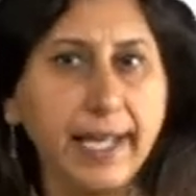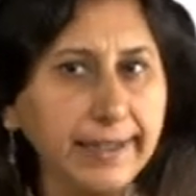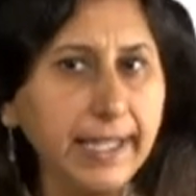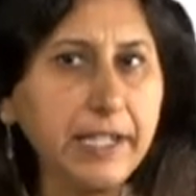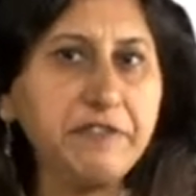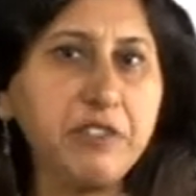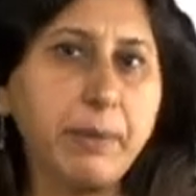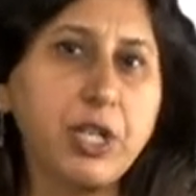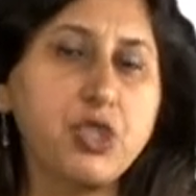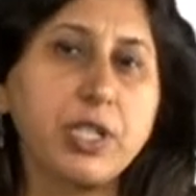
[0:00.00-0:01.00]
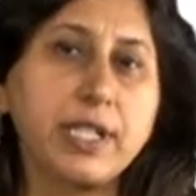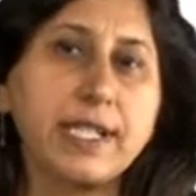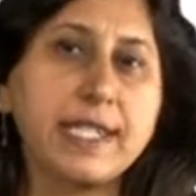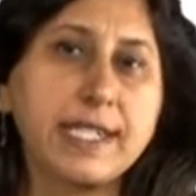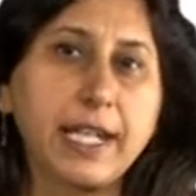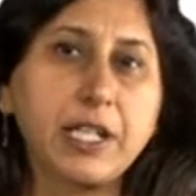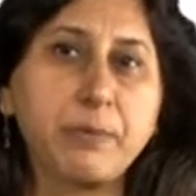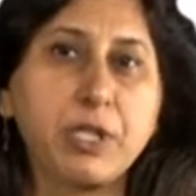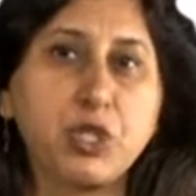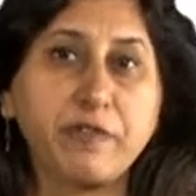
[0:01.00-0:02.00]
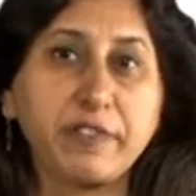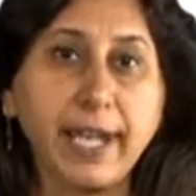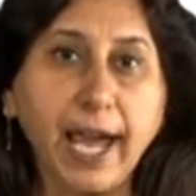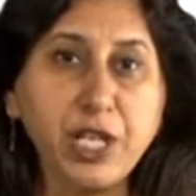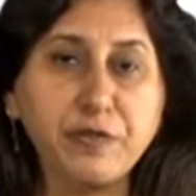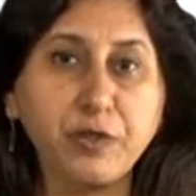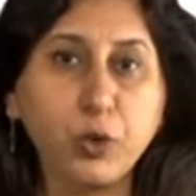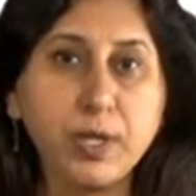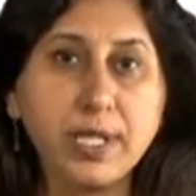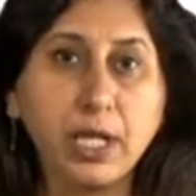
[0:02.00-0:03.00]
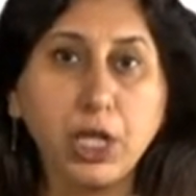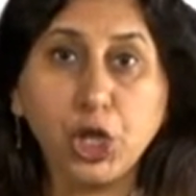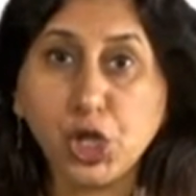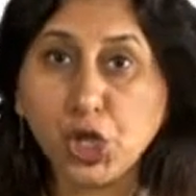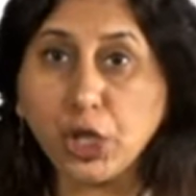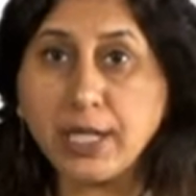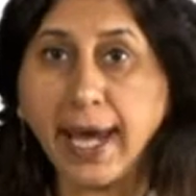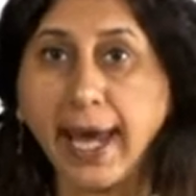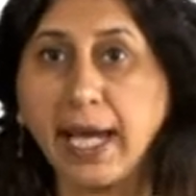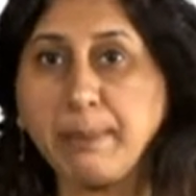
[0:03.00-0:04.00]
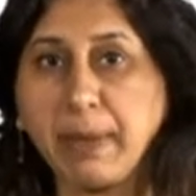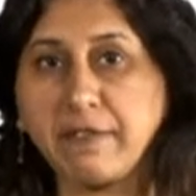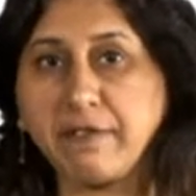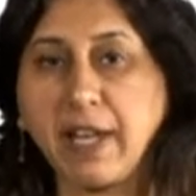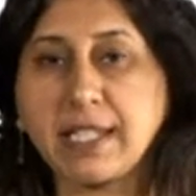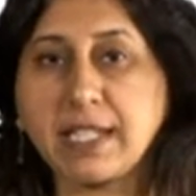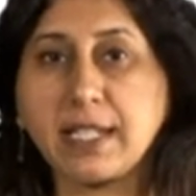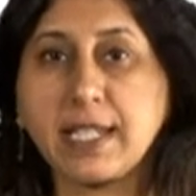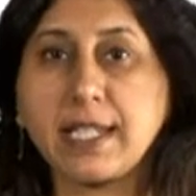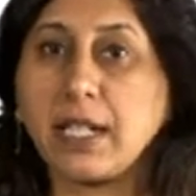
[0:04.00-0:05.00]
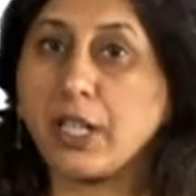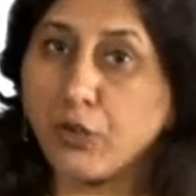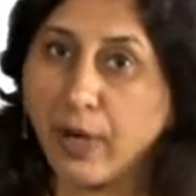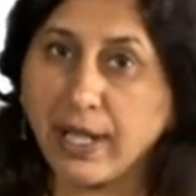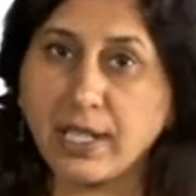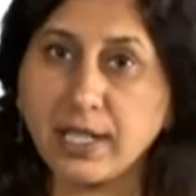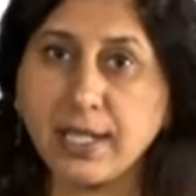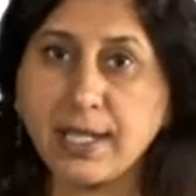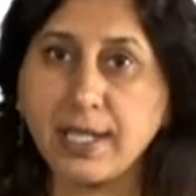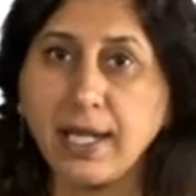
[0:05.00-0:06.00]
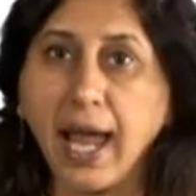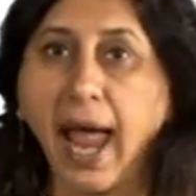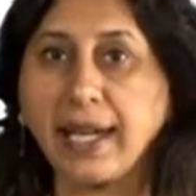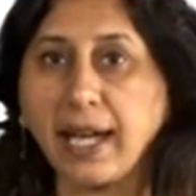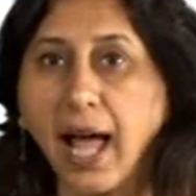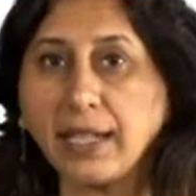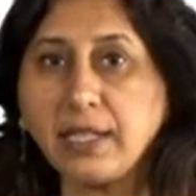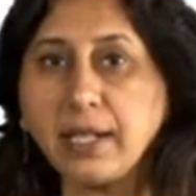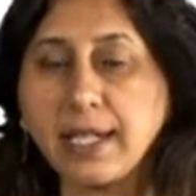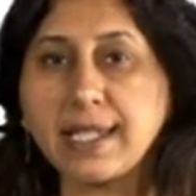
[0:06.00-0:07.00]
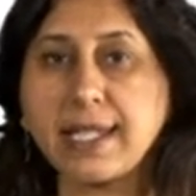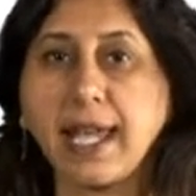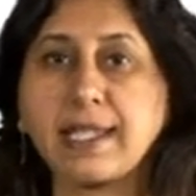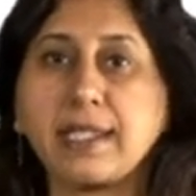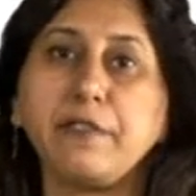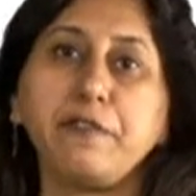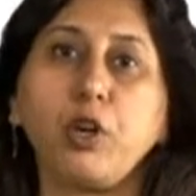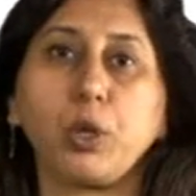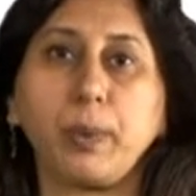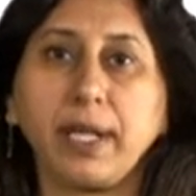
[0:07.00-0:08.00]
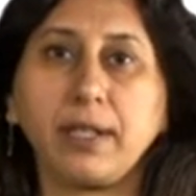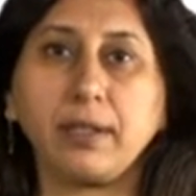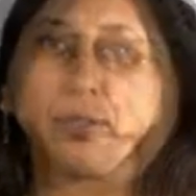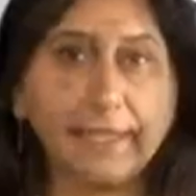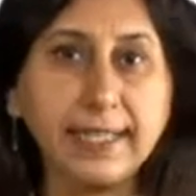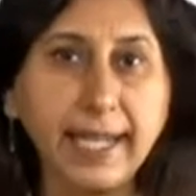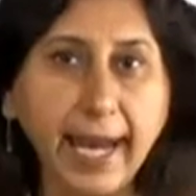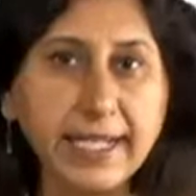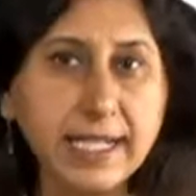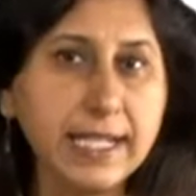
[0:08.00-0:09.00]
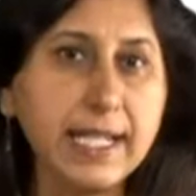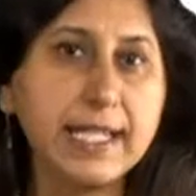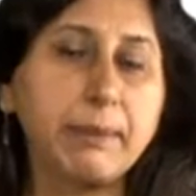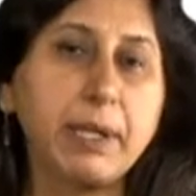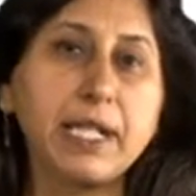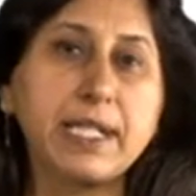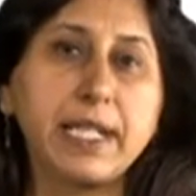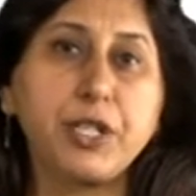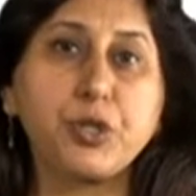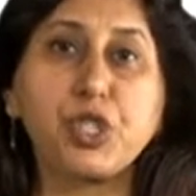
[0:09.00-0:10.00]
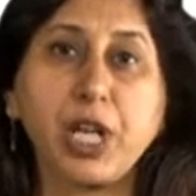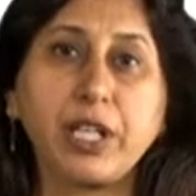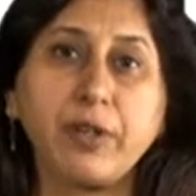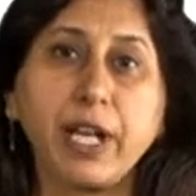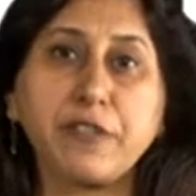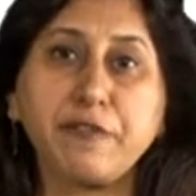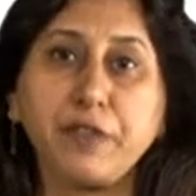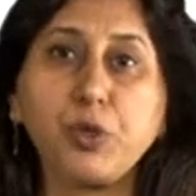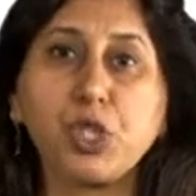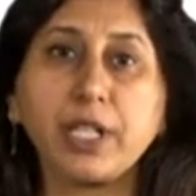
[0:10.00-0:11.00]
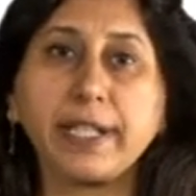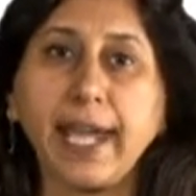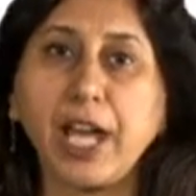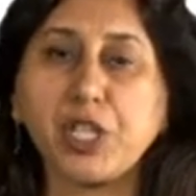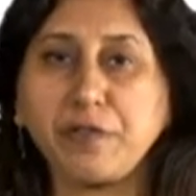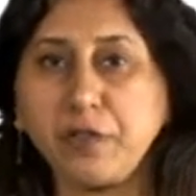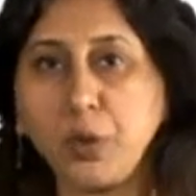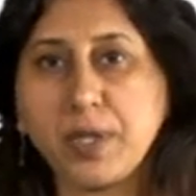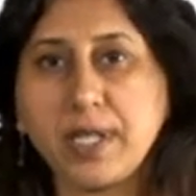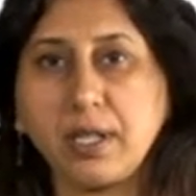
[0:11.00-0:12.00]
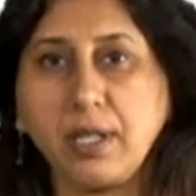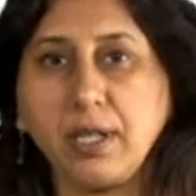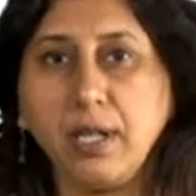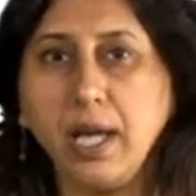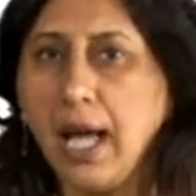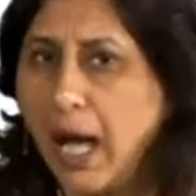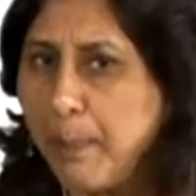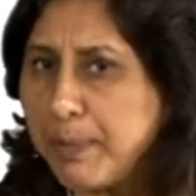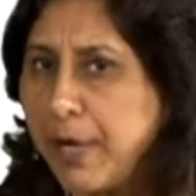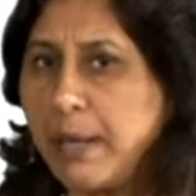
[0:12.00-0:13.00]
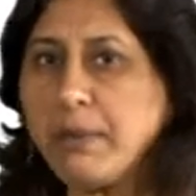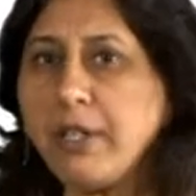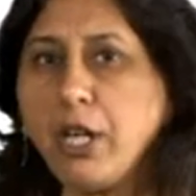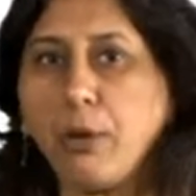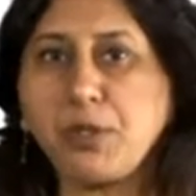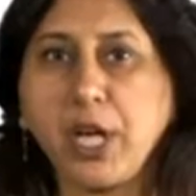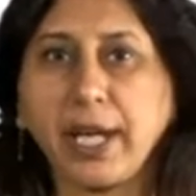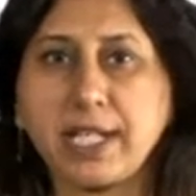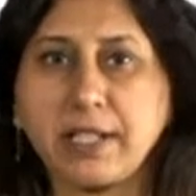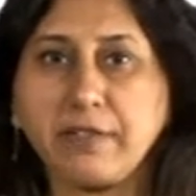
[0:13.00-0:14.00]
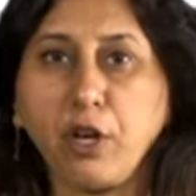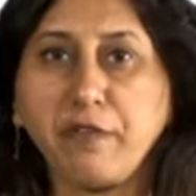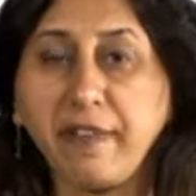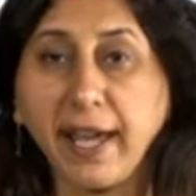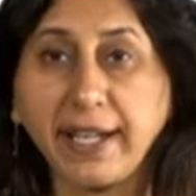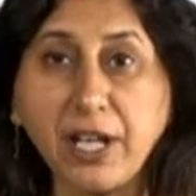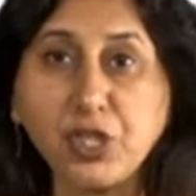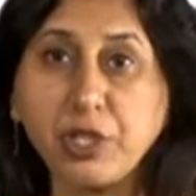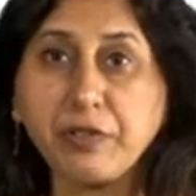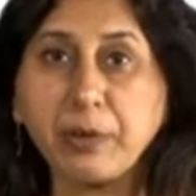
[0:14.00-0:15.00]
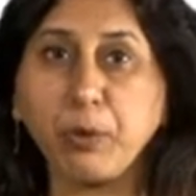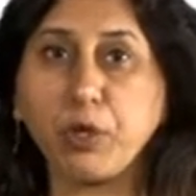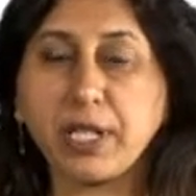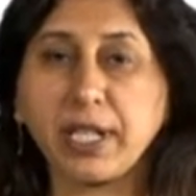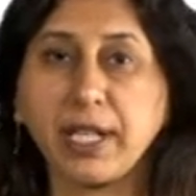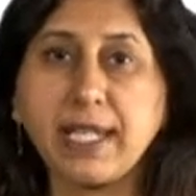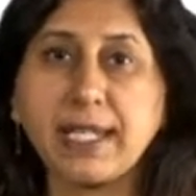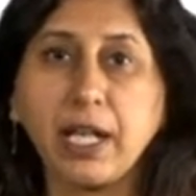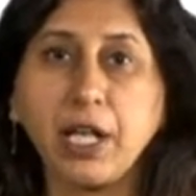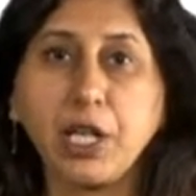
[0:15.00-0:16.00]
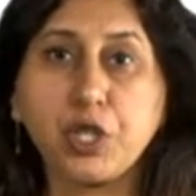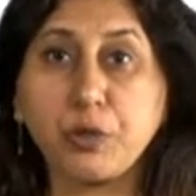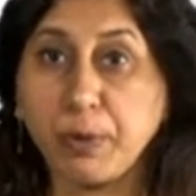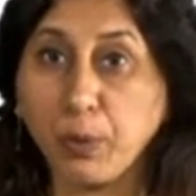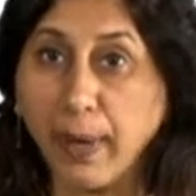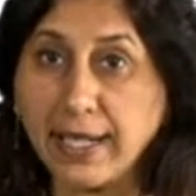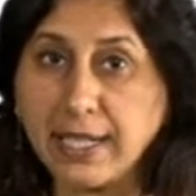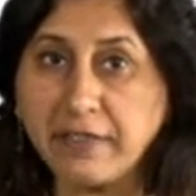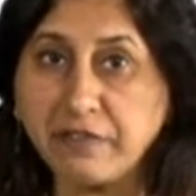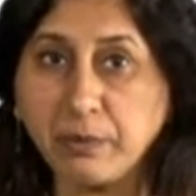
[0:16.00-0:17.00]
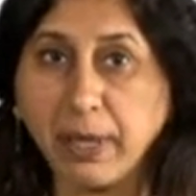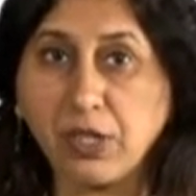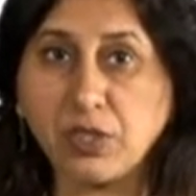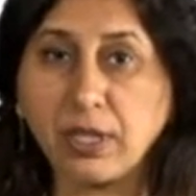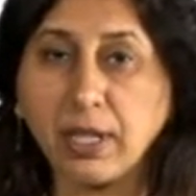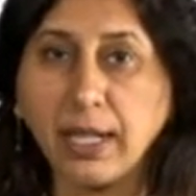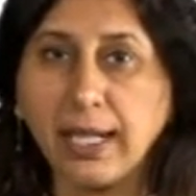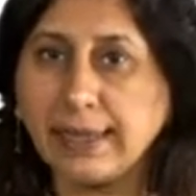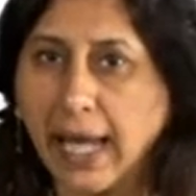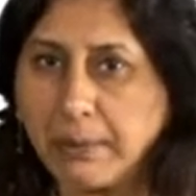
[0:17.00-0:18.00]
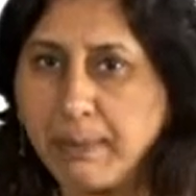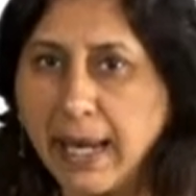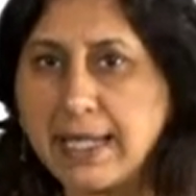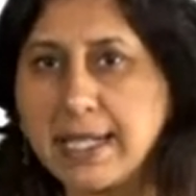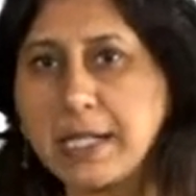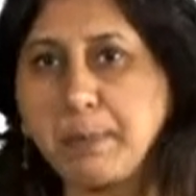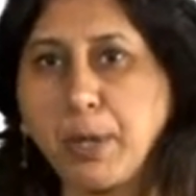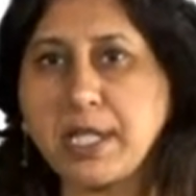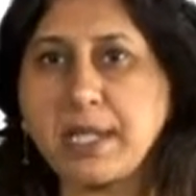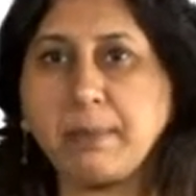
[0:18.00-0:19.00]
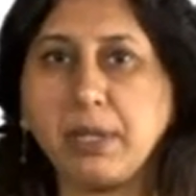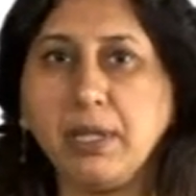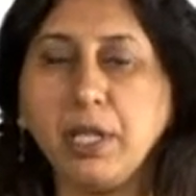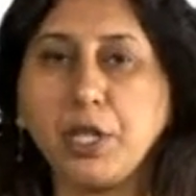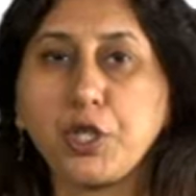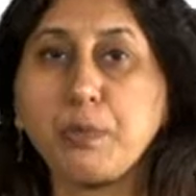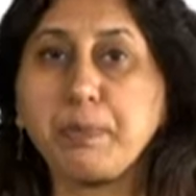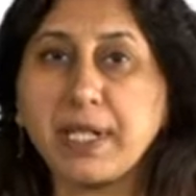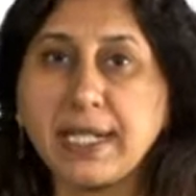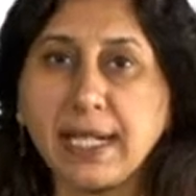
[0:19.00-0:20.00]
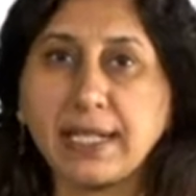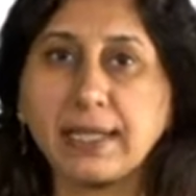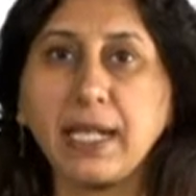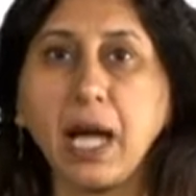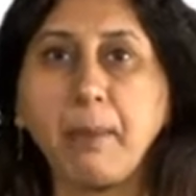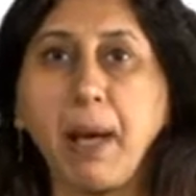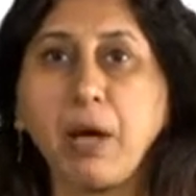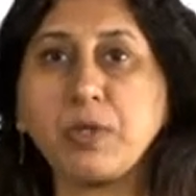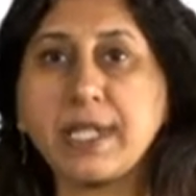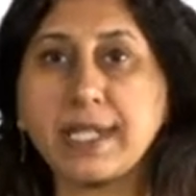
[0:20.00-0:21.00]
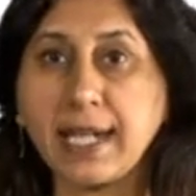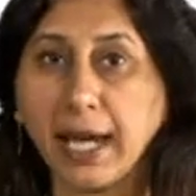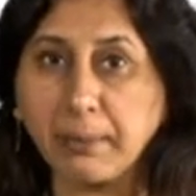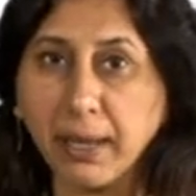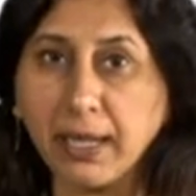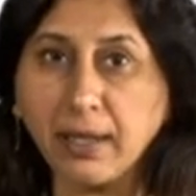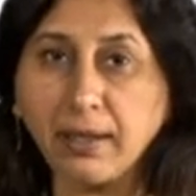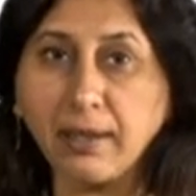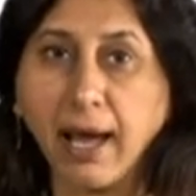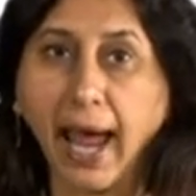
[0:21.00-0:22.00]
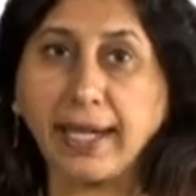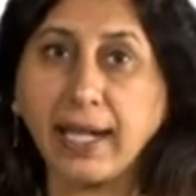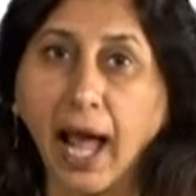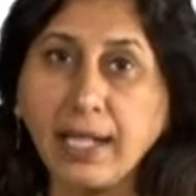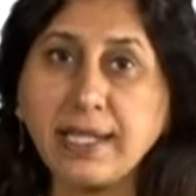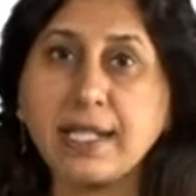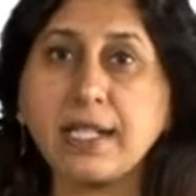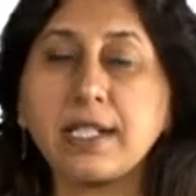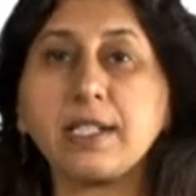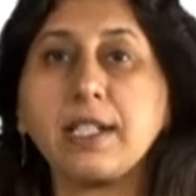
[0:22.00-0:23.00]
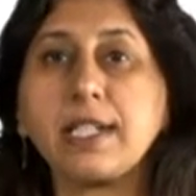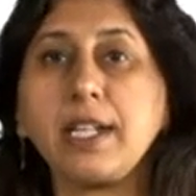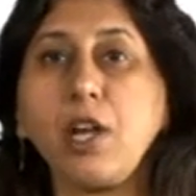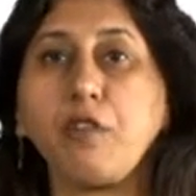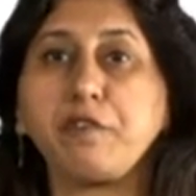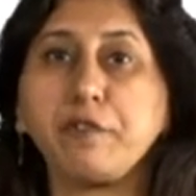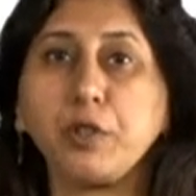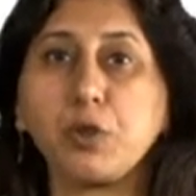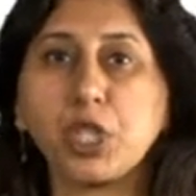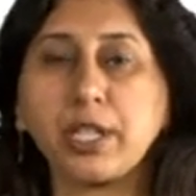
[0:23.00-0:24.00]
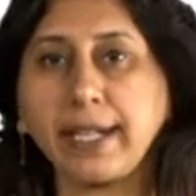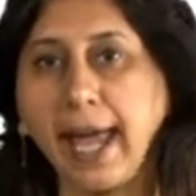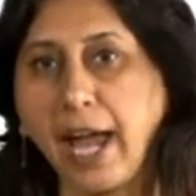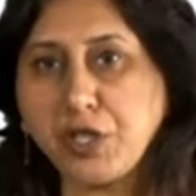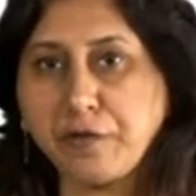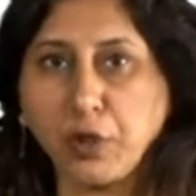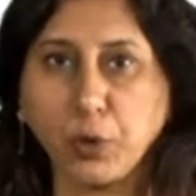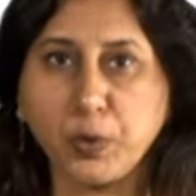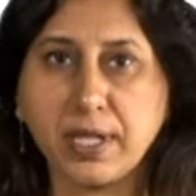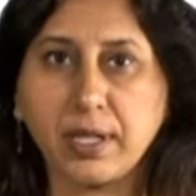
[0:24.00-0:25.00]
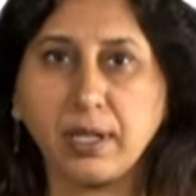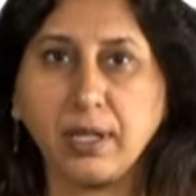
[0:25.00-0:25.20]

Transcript: The information in a statement of cash flows should help investors, creditors, and others assess the following: the entity's ability to generate future cash flows. A primary objective of financial reporting is to provide information that makes it possible to predict the amount's timing and uncertainty of future cash flows.